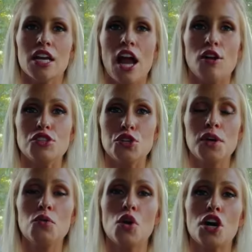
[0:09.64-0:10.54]
Now,
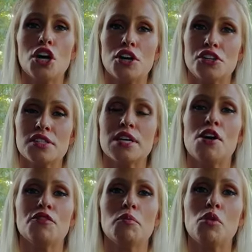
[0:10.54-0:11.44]
doing work on
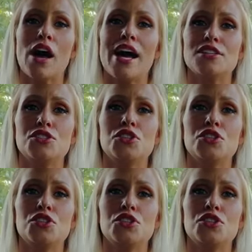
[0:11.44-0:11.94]
yourself applies